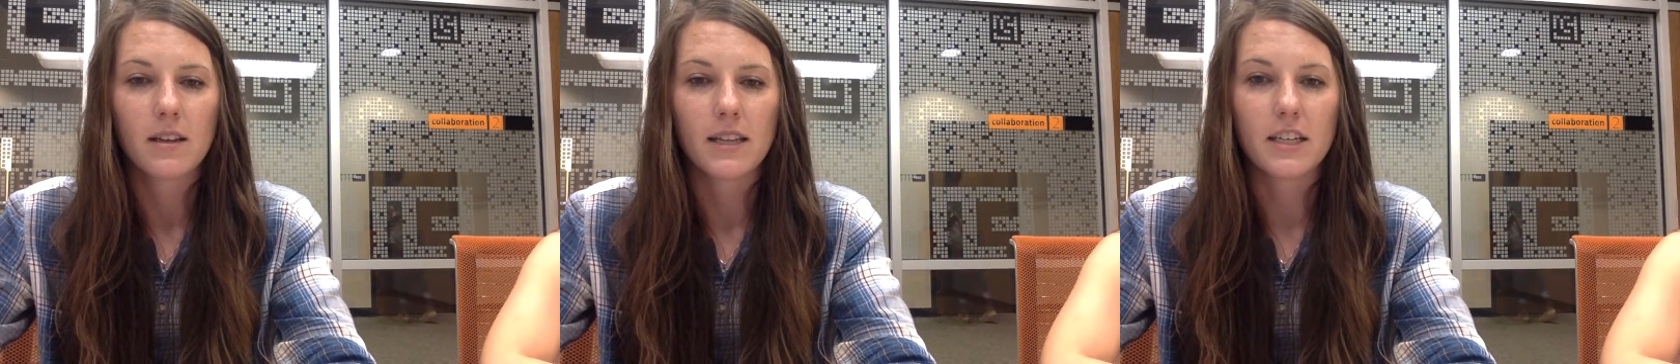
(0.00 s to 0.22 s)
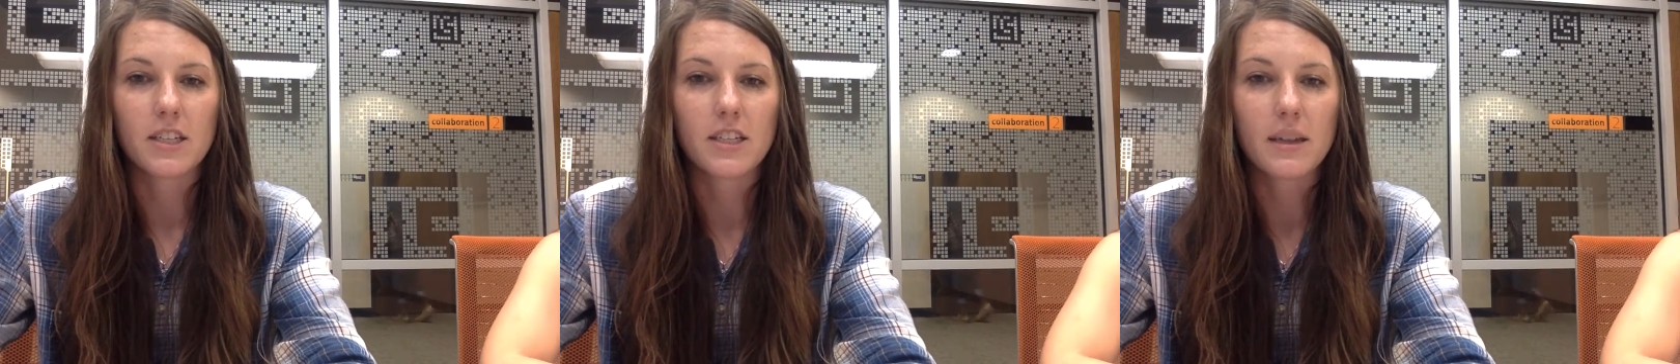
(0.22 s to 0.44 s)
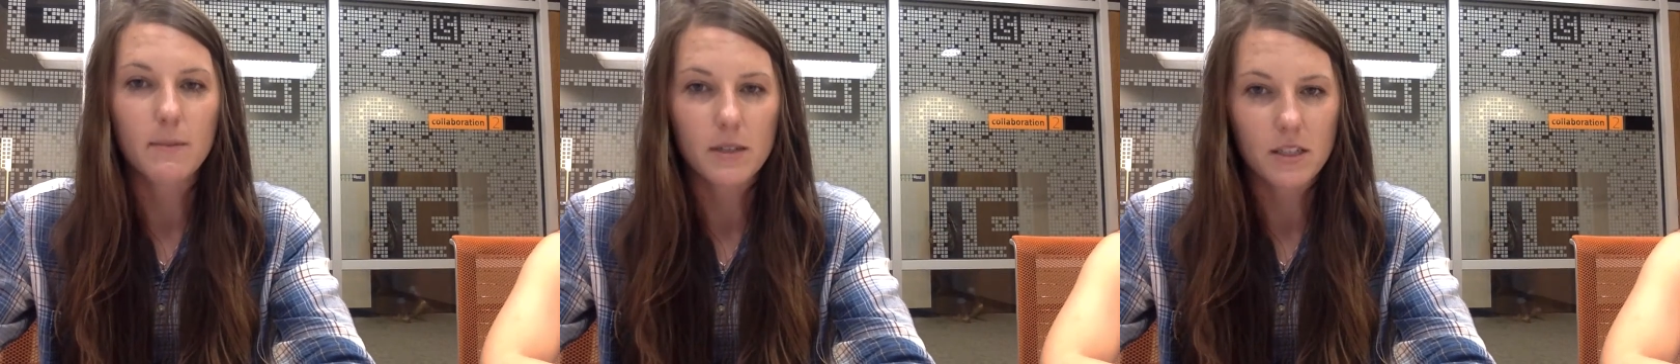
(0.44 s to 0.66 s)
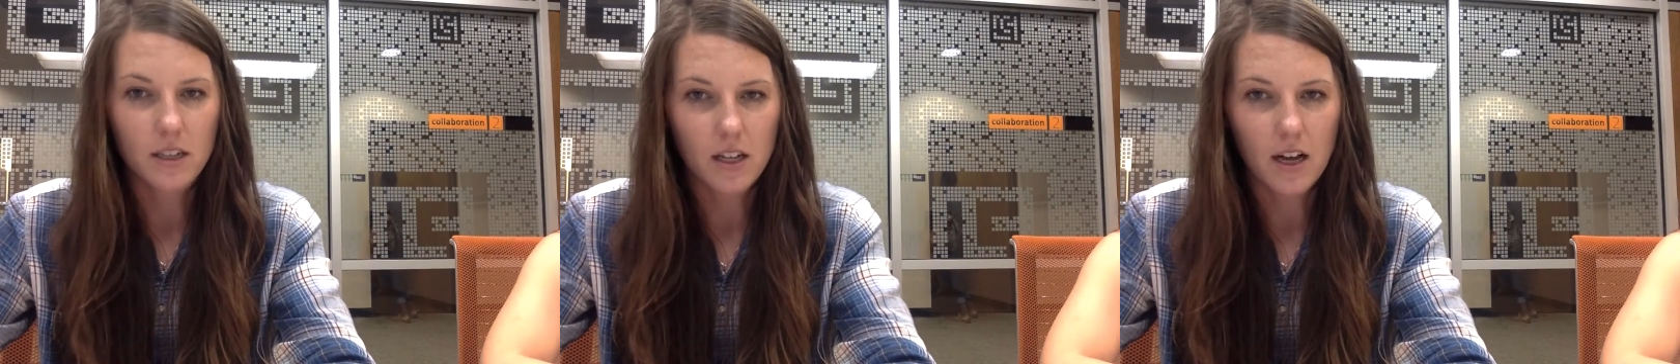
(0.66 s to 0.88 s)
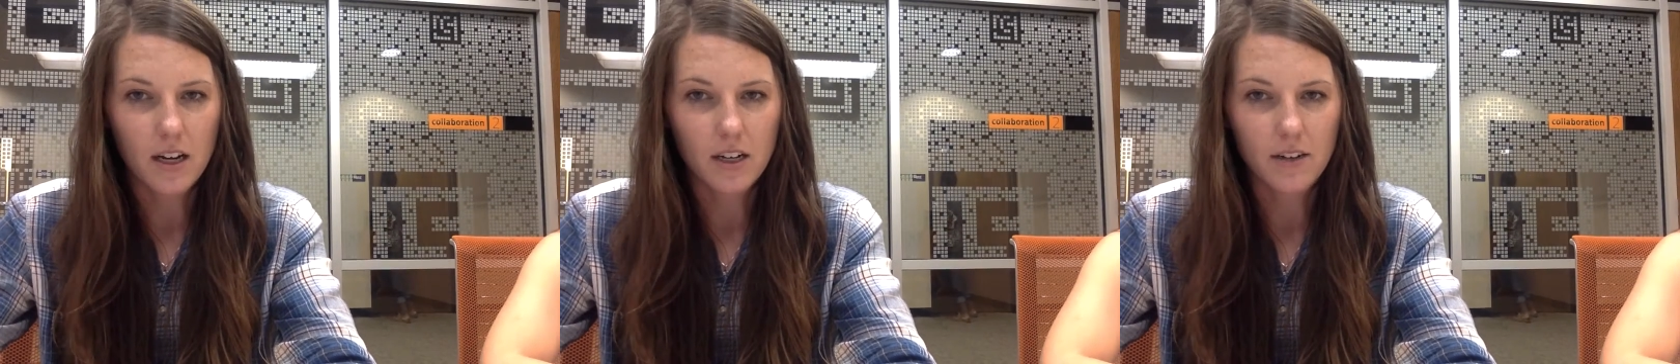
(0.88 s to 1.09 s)
she numbers the
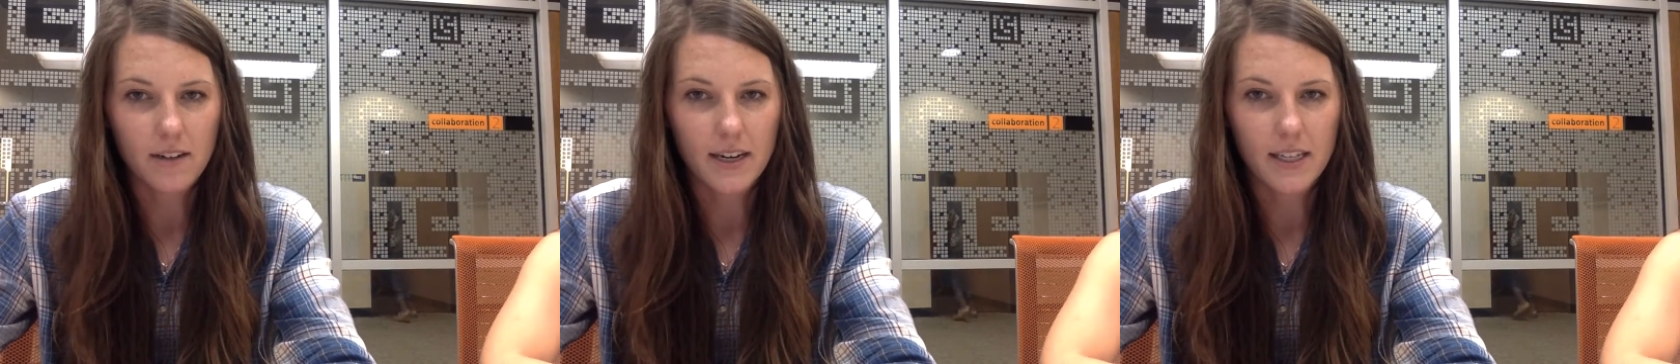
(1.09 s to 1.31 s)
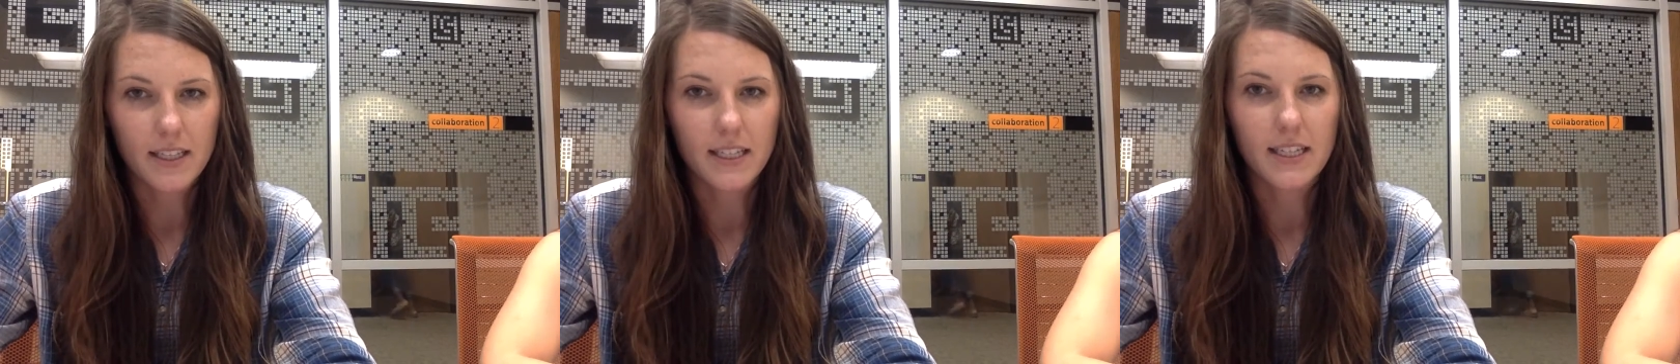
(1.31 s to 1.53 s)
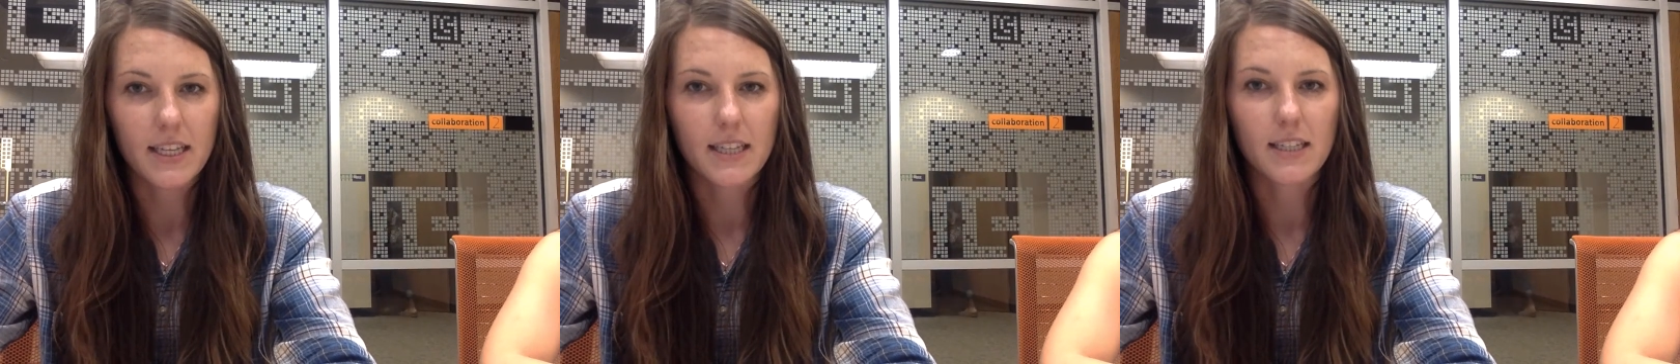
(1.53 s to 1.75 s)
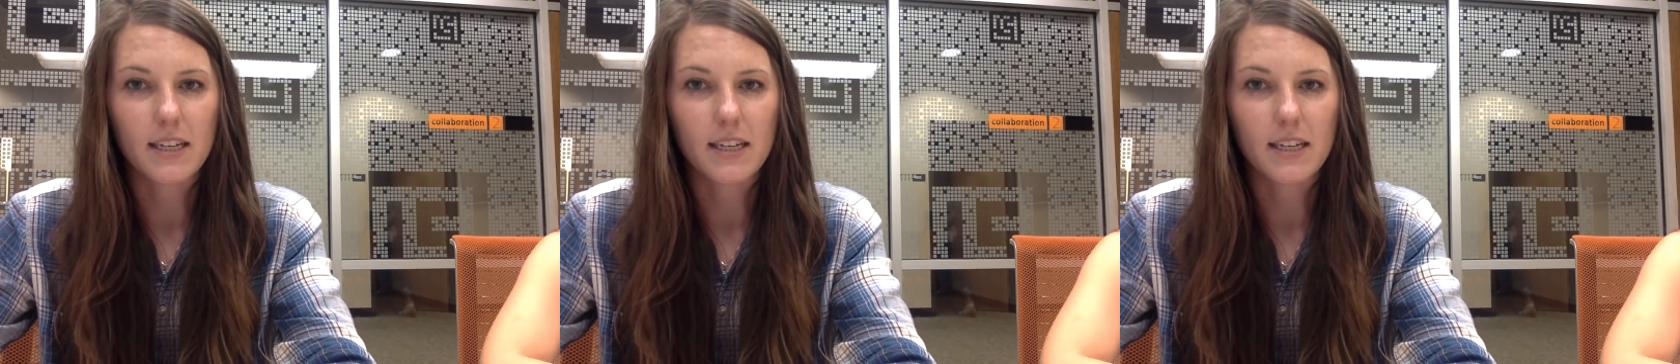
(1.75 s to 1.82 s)
clock correctly, that the